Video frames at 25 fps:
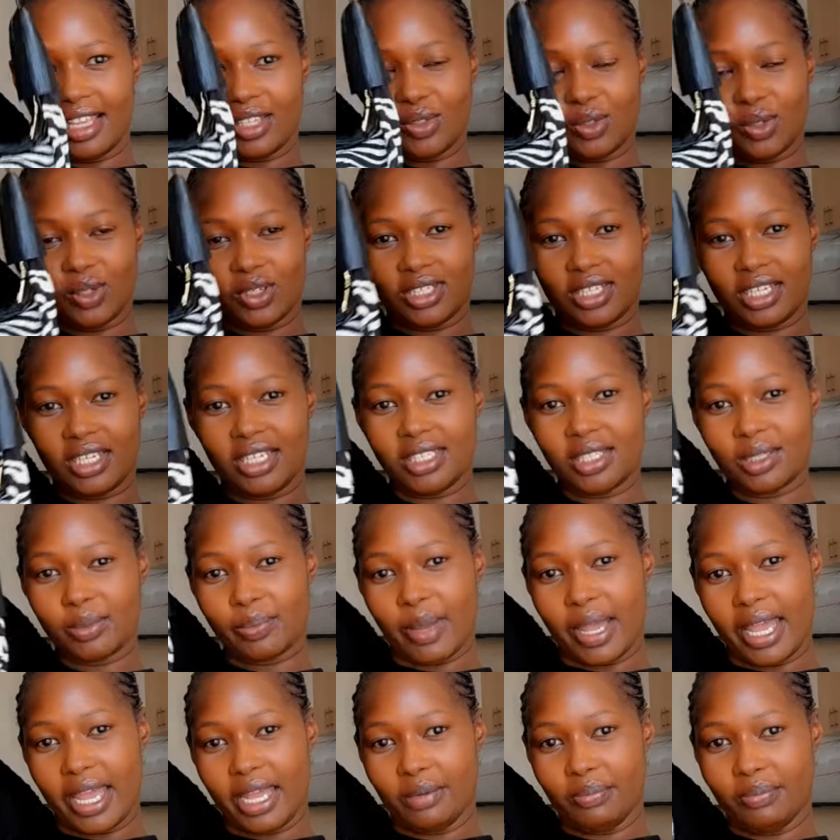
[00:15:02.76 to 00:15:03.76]
that's what
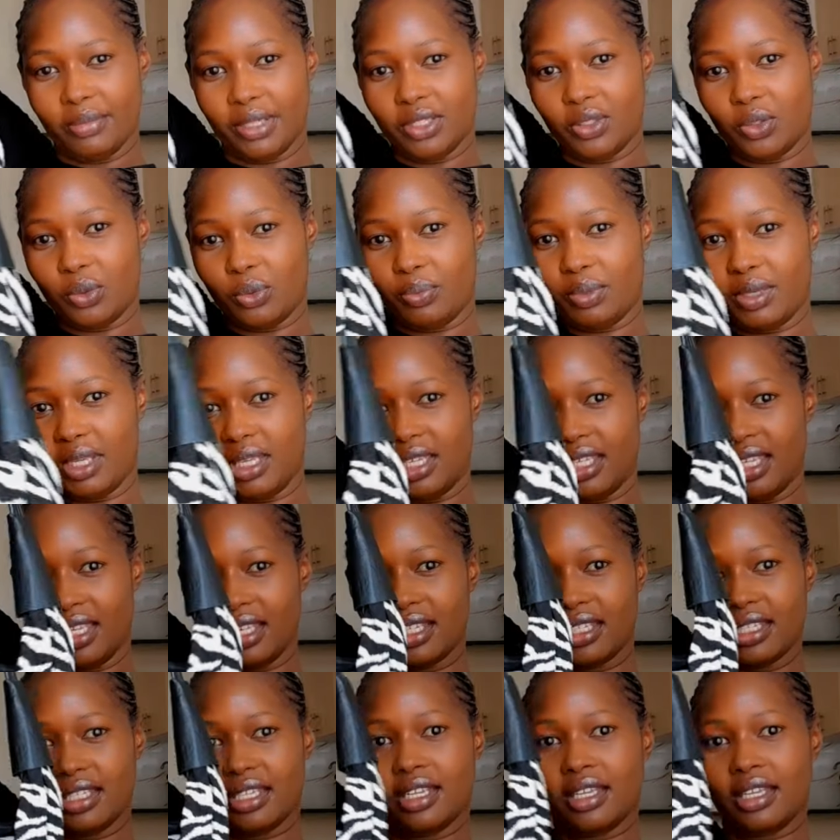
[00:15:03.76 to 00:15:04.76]
inspired me to pick
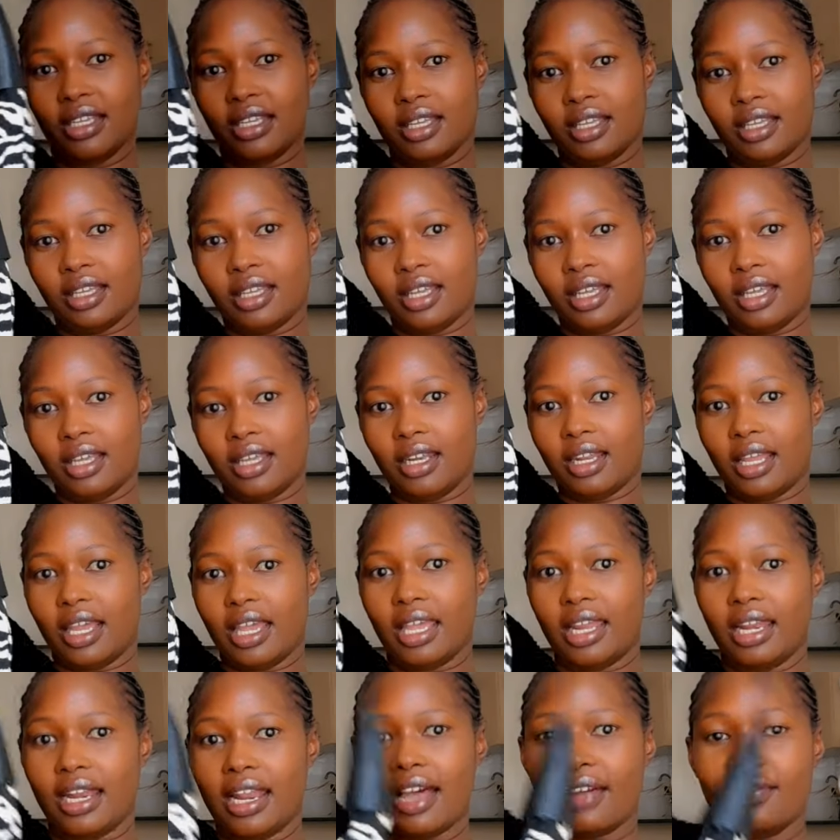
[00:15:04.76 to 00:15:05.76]
it, and
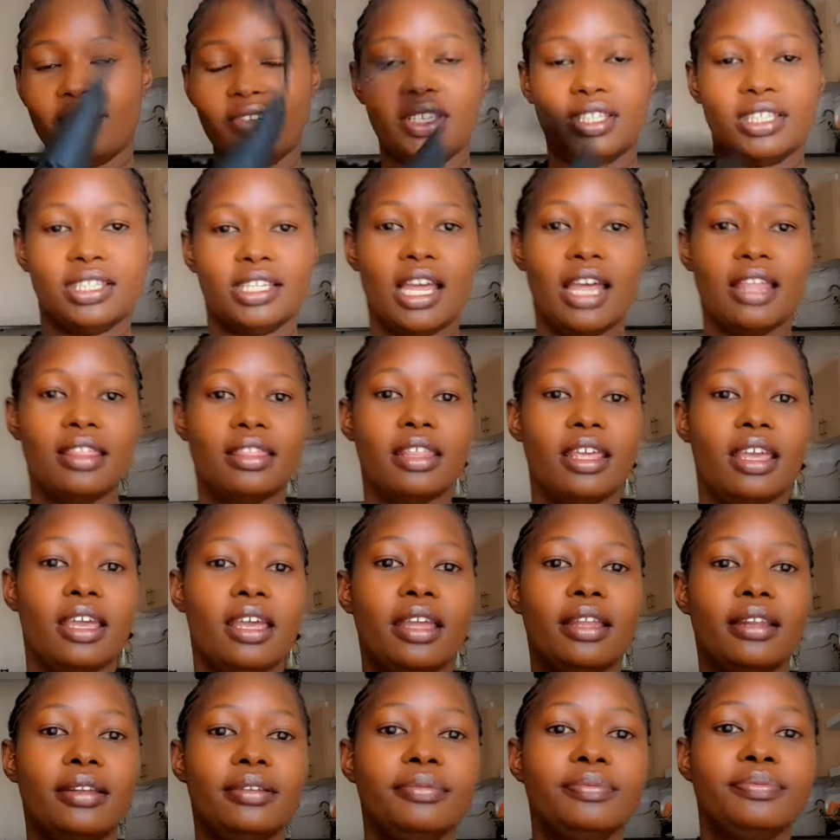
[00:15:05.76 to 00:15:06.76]
I love it. And
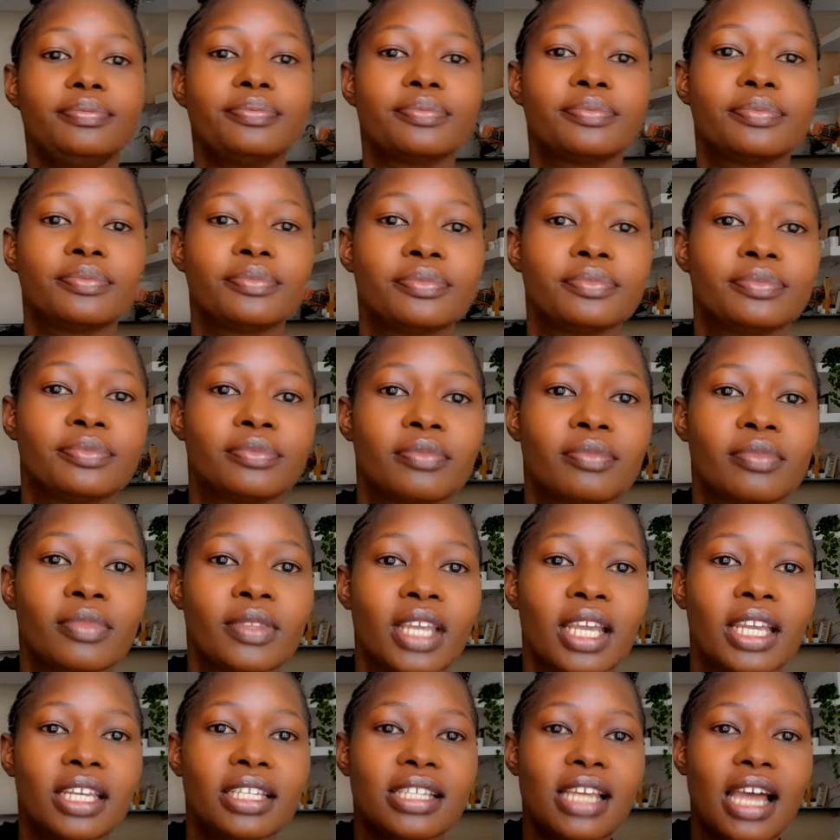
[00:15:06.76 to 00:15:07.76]
then
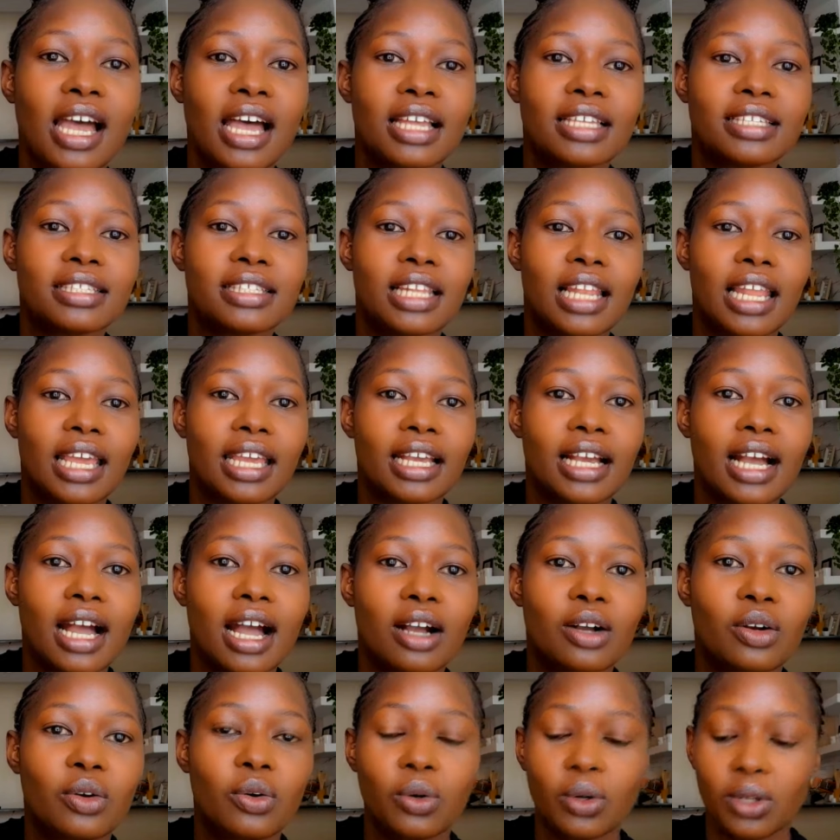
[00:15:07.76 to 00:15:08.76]
it has like
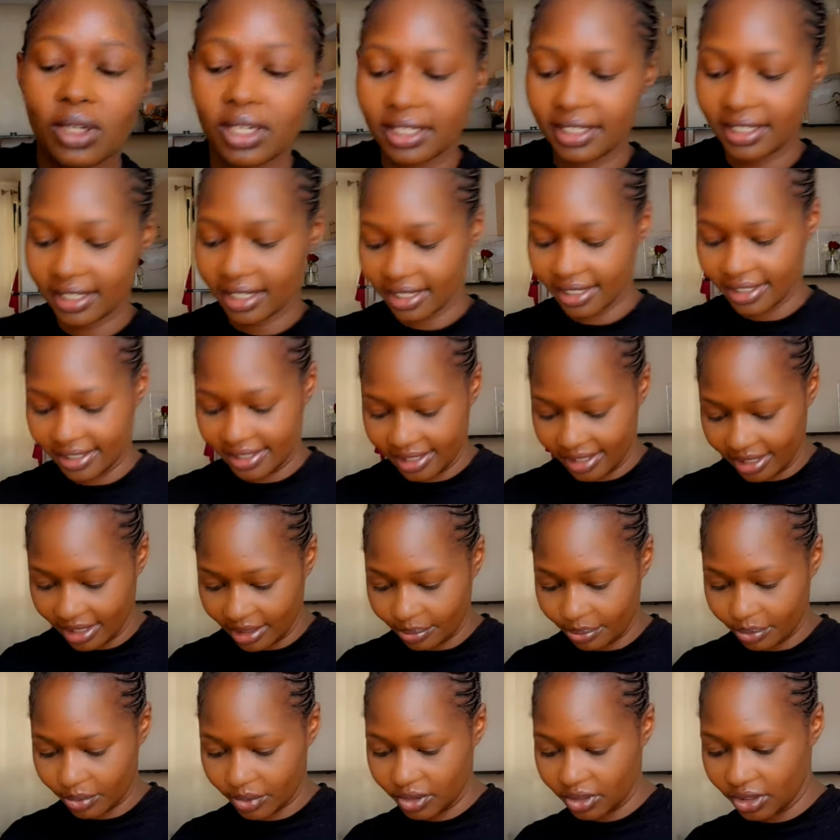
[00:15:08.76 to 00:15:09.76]
a gold
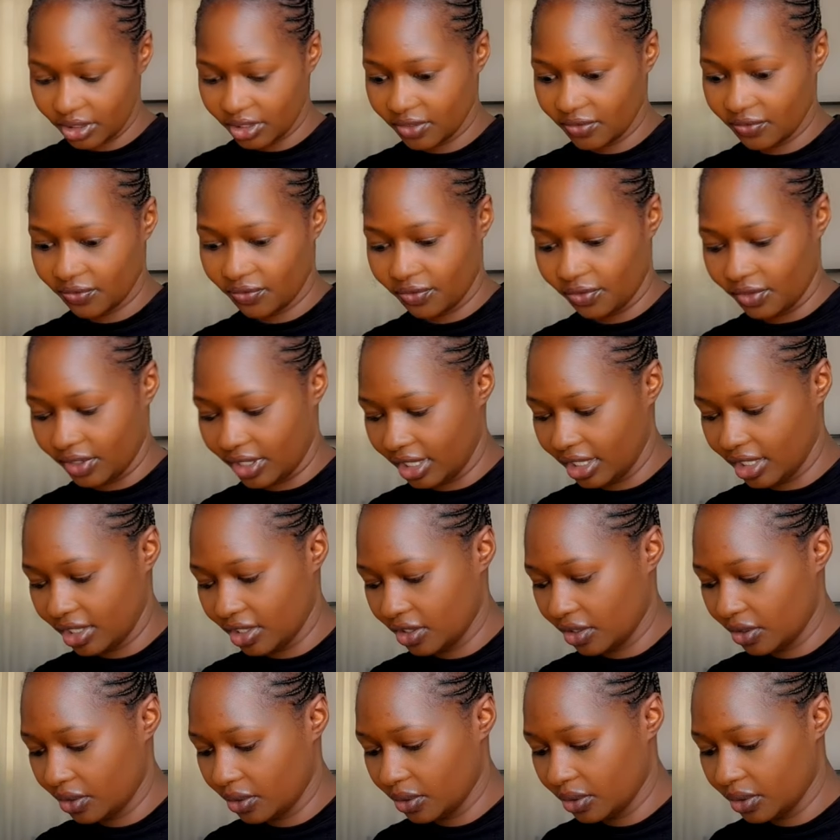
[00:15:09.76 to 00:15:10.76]
zip, which is very
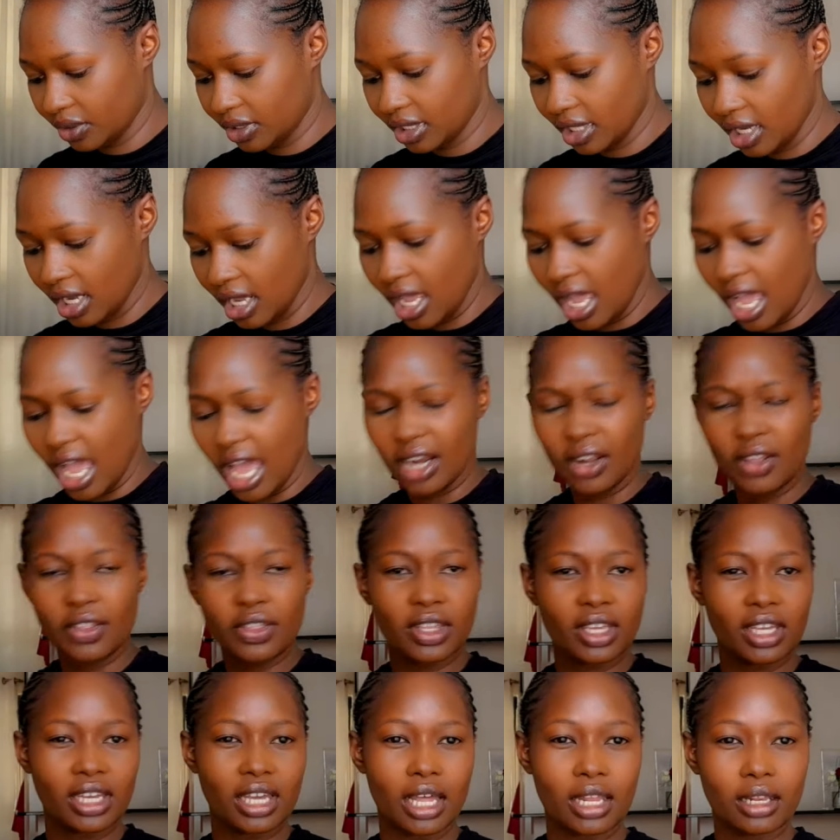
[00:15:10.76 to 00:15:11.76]
cute. I
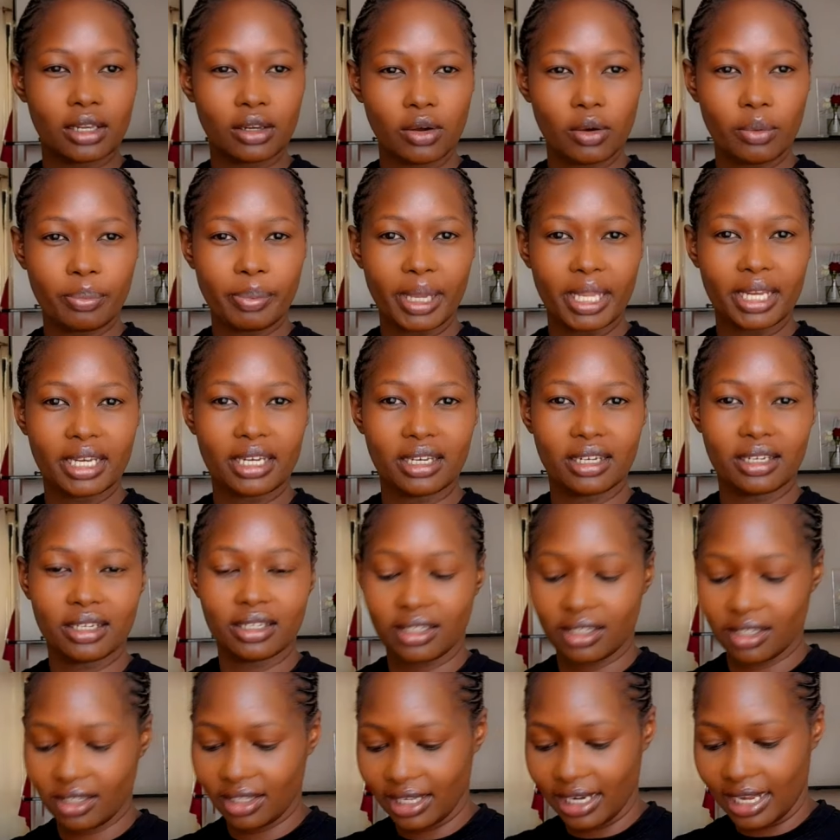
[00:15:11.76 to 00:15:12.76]
don't think I'll
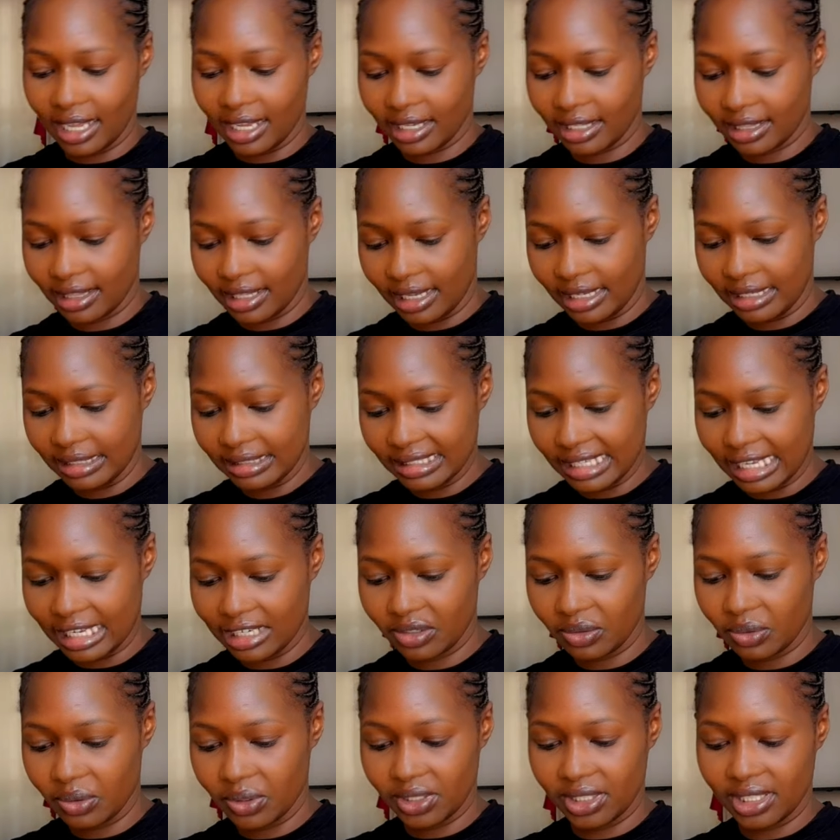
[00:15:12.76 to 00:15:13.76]
open like the inside,
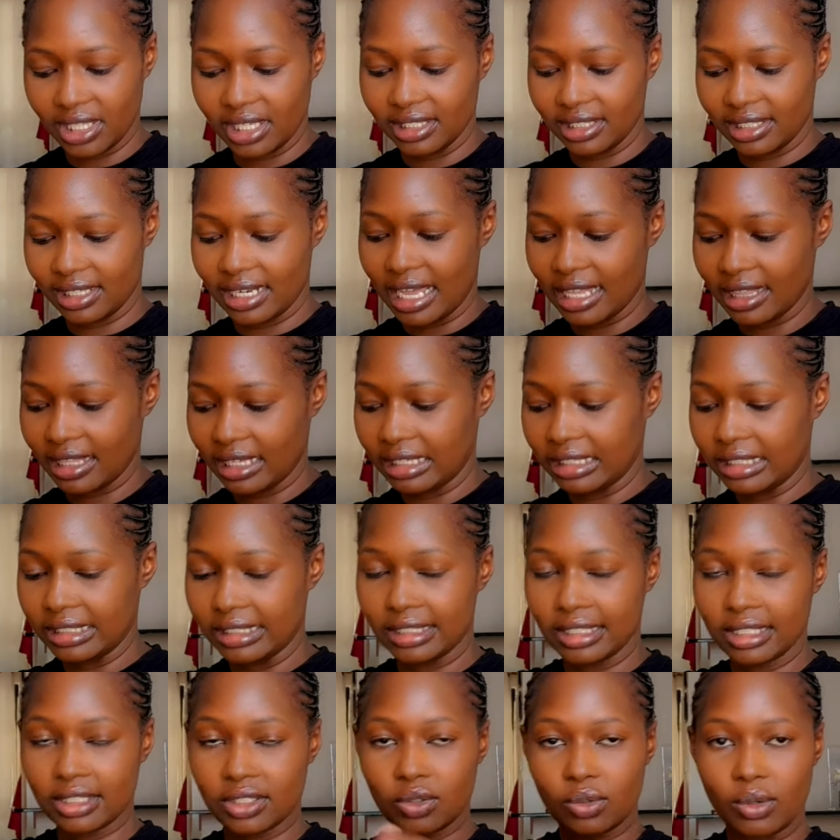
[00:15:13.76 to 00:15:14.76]
because there's nothing,
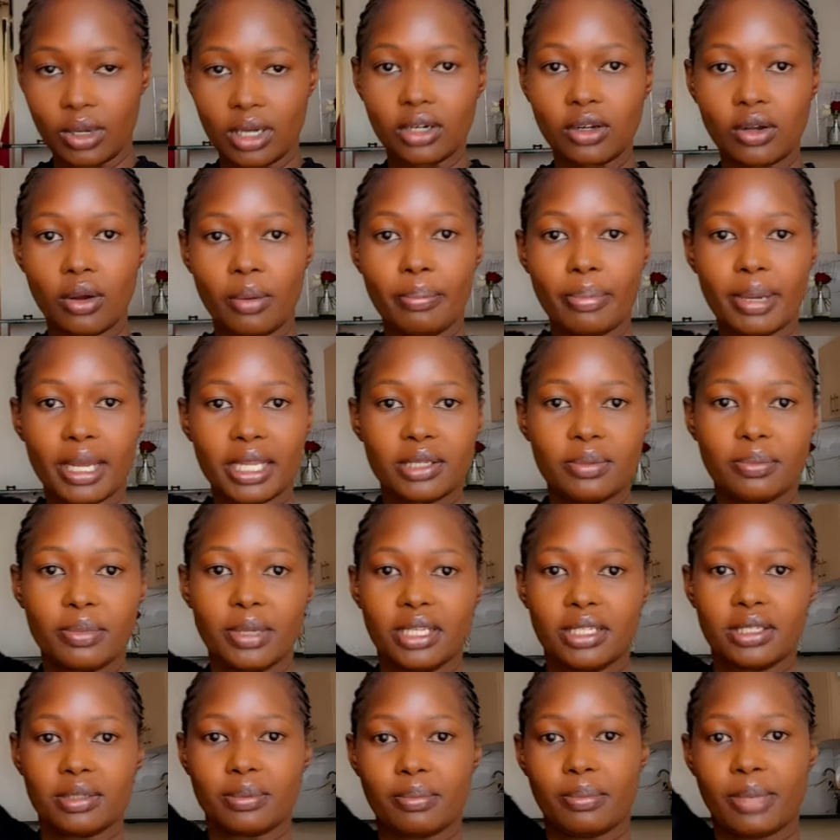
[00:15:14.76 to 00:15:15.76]
it's just one
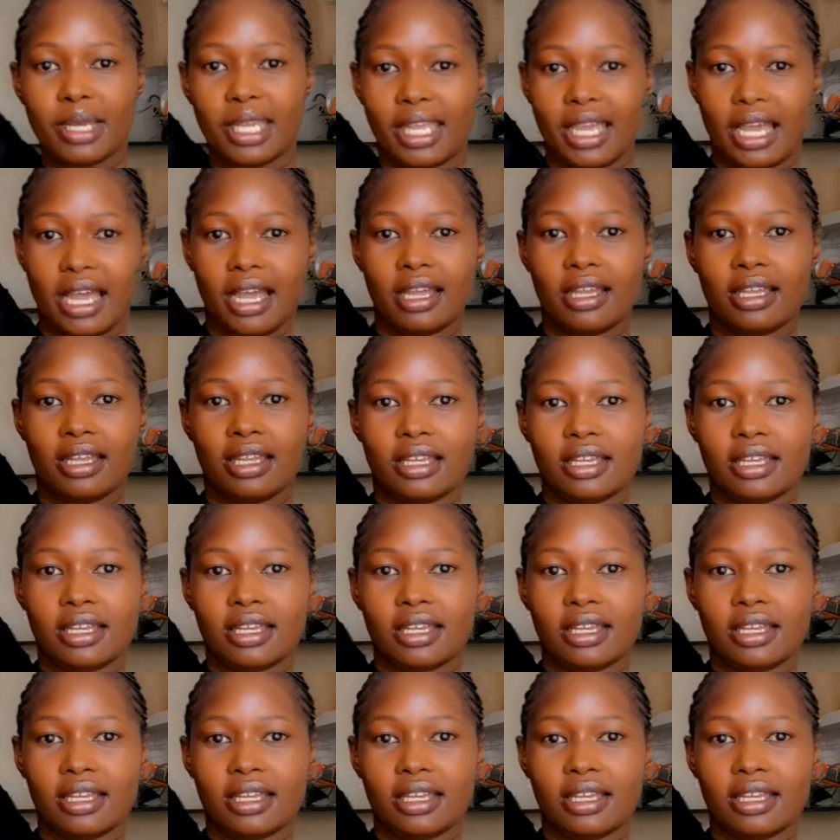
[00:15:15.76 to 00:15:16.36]
compartment. But yeah,